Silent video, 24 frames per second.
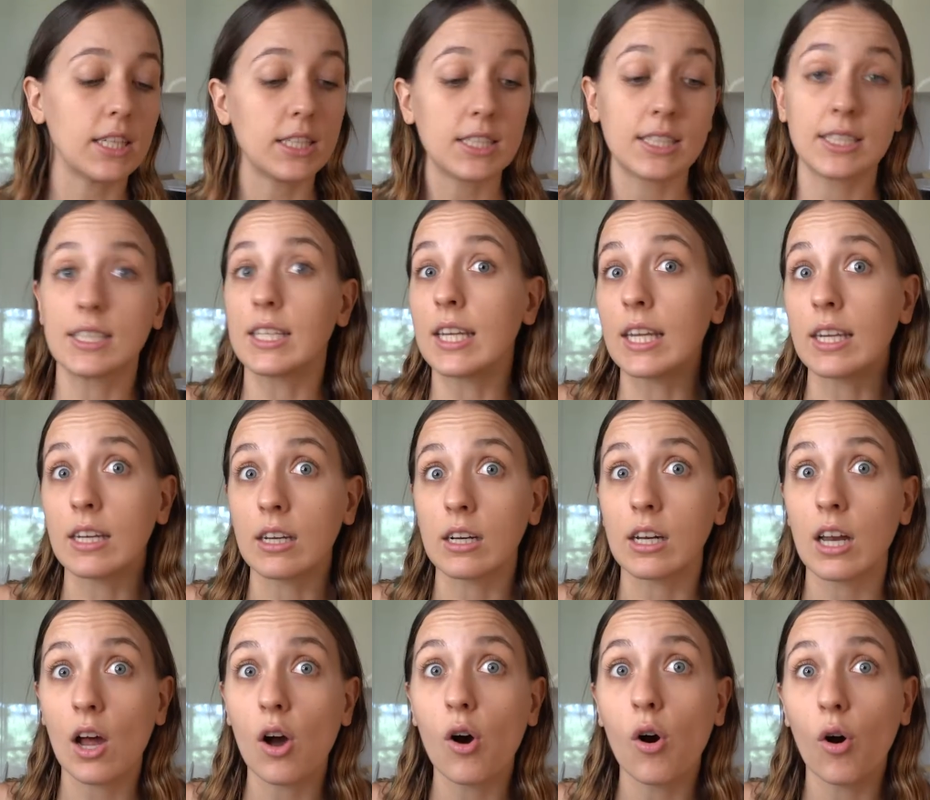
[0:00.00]
just need
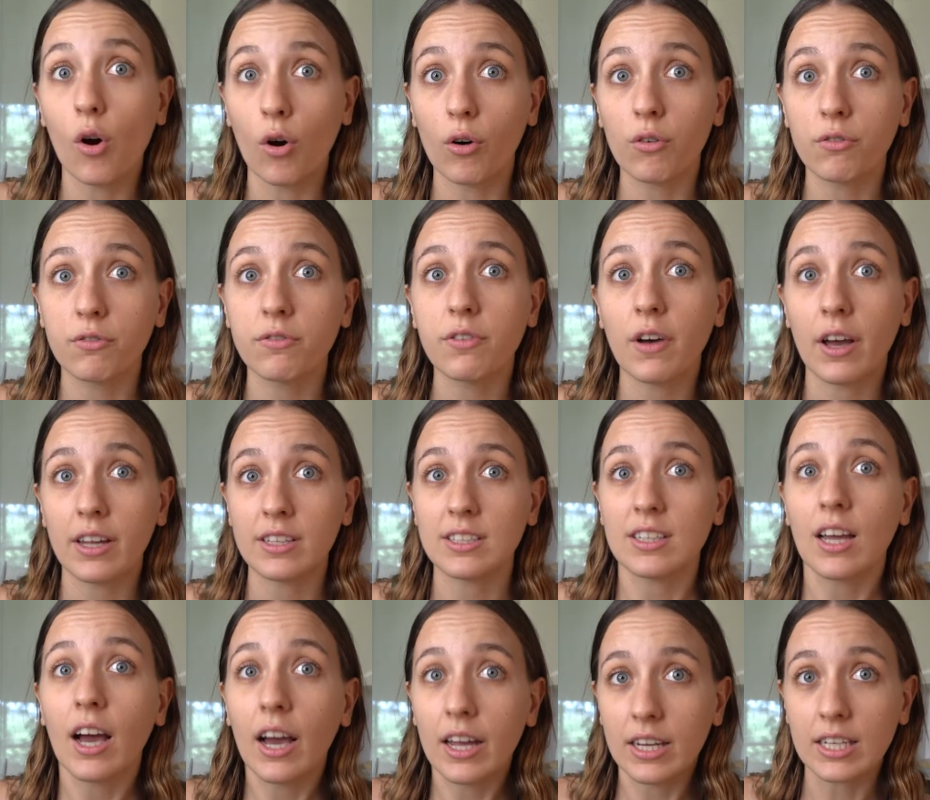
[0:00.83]
it off.
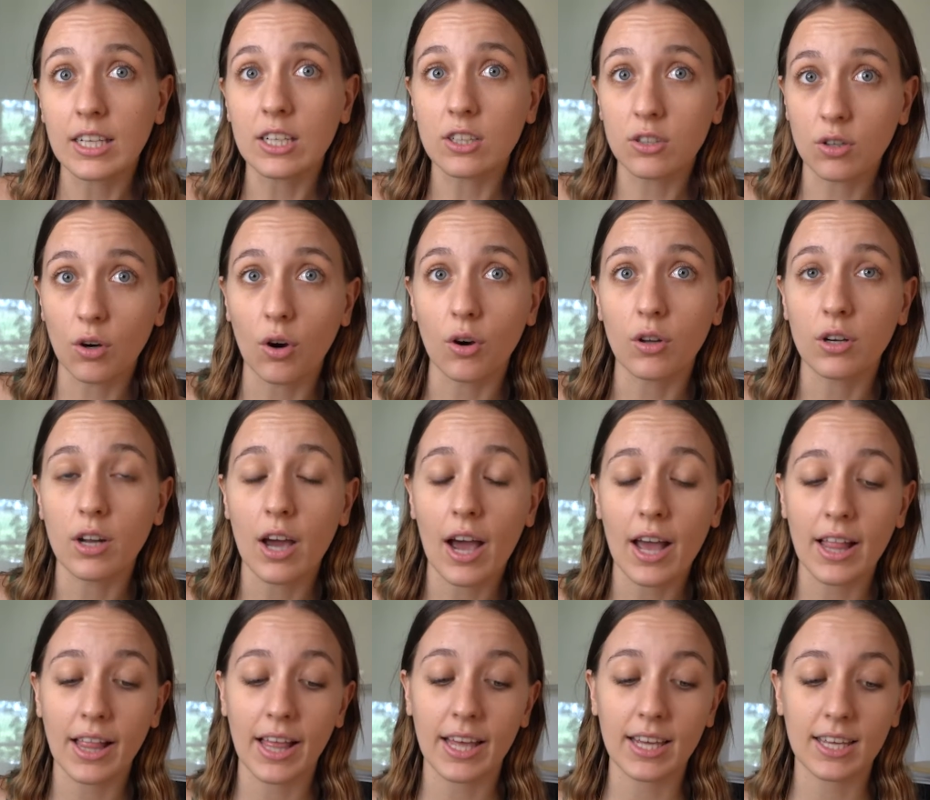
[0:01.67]
I need it gone.
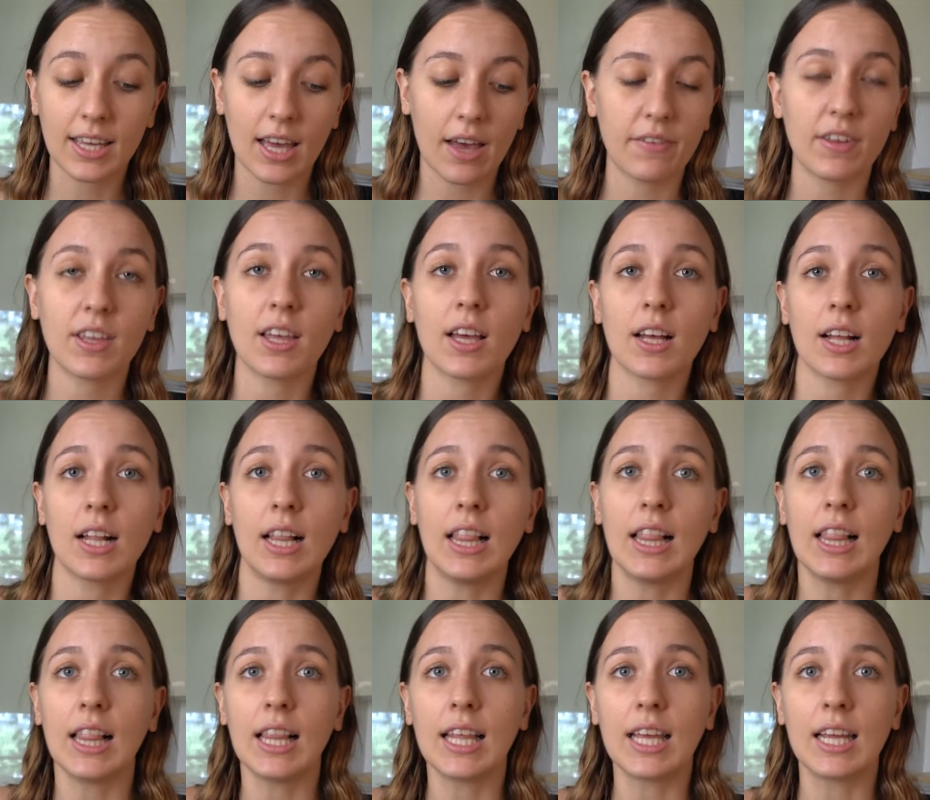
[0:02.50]
I like having a
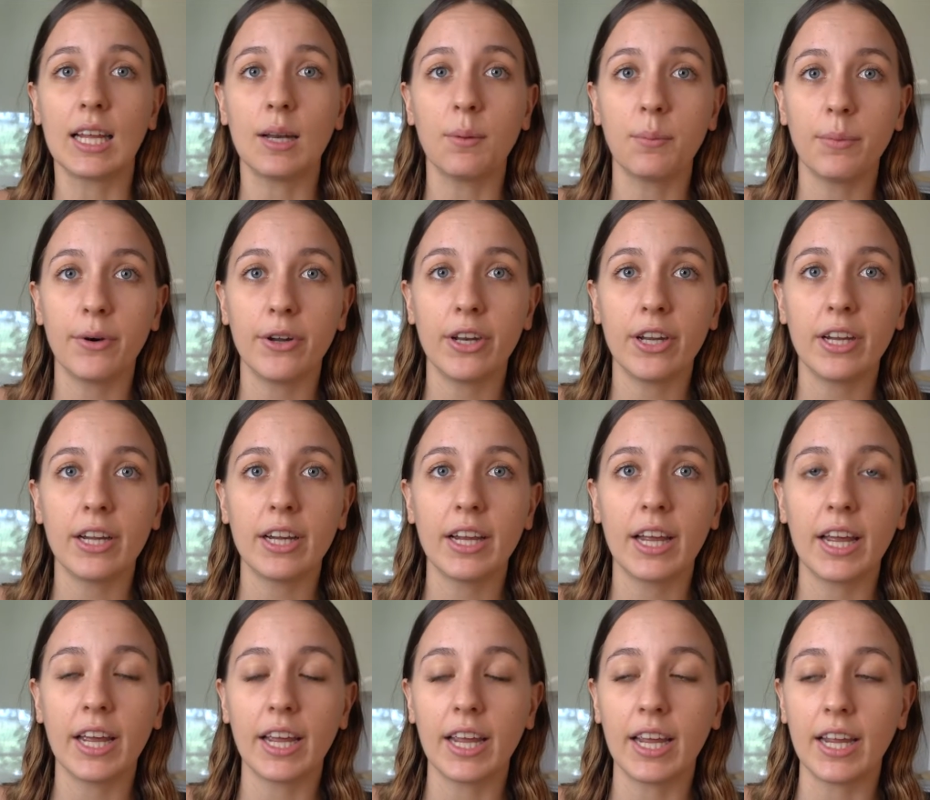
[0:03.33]
clean body,
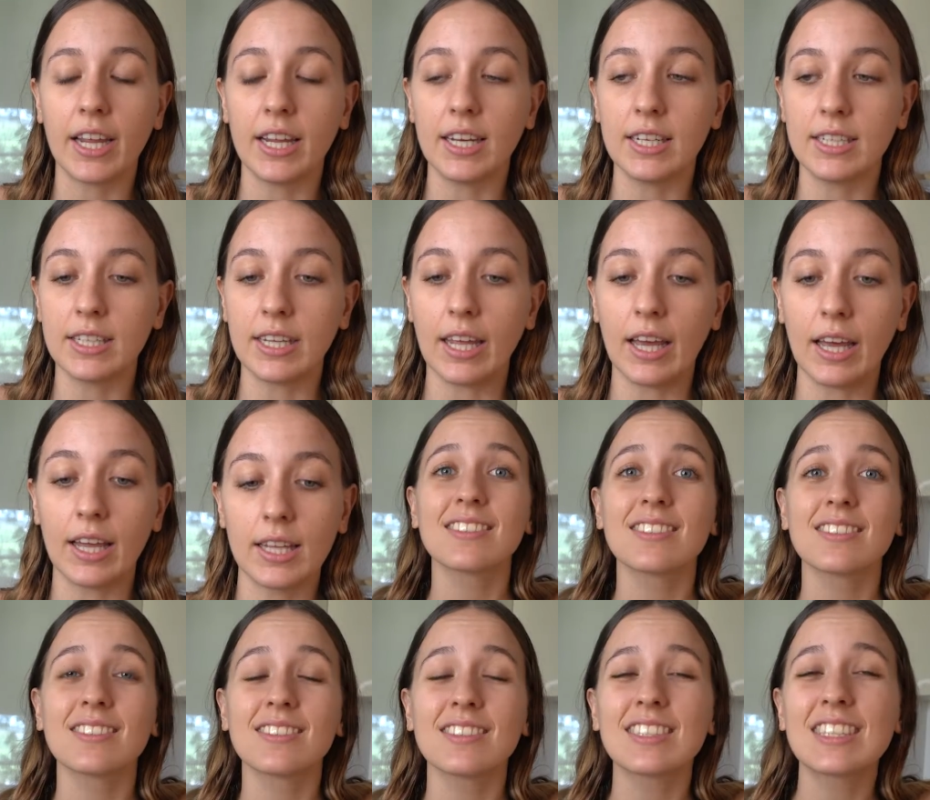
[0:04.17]
and yeah.
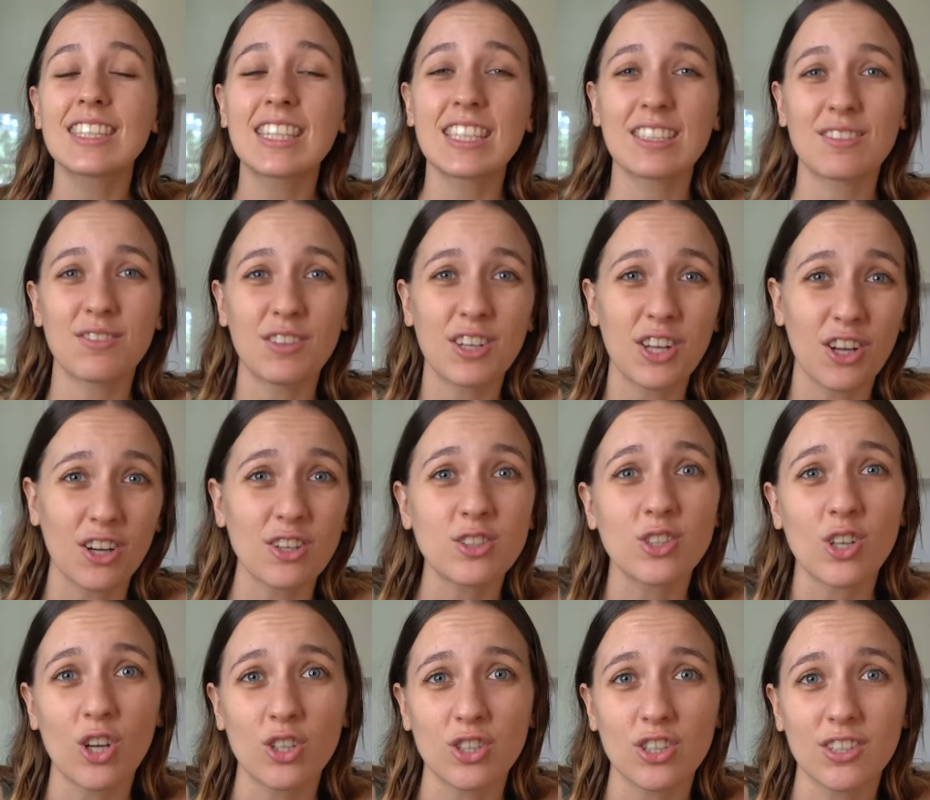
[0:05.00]
This video
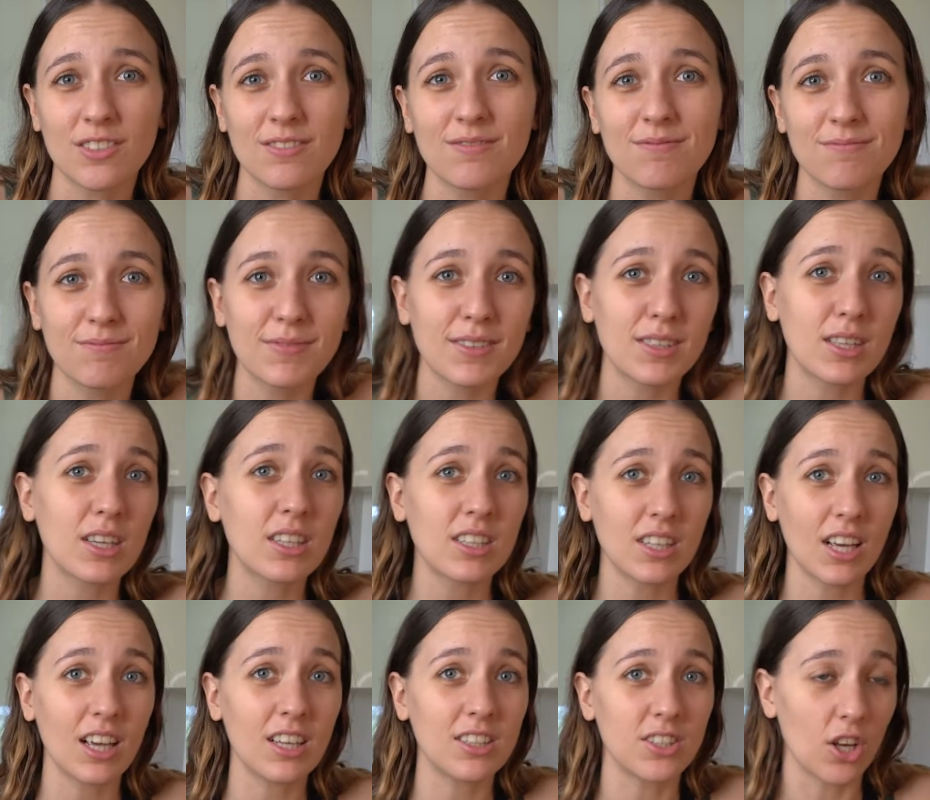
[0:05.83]
is urgent.
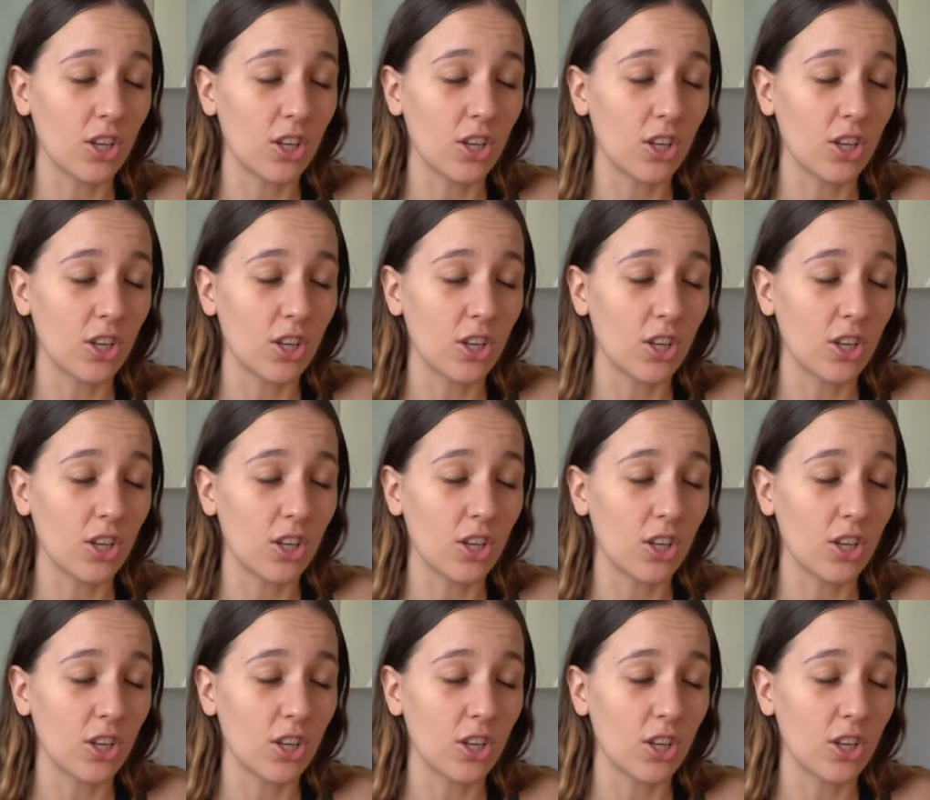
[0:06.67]
It's